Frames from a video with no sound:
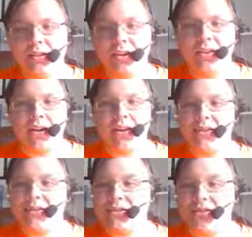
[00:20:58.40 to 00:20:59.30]
Okay,
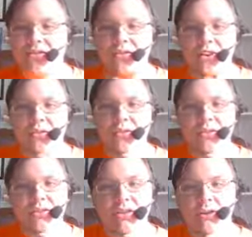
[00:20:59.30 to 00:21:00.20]
there's something wrong
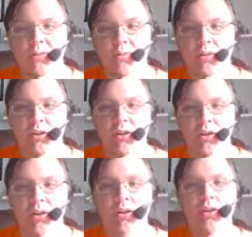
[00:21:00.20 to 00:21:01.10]
with this testimony.
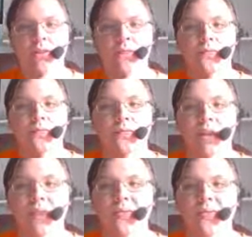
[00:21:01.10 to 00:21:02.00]

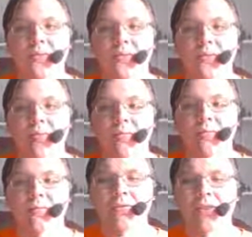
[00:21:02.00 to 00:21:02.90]
Then the woman
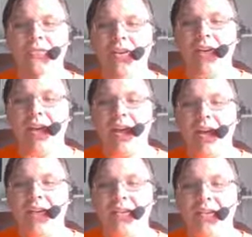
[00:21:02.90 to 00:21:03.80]
with the long
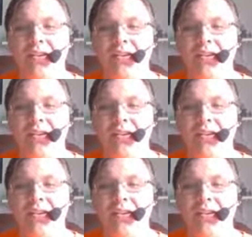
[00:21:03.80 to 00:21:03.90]
hair,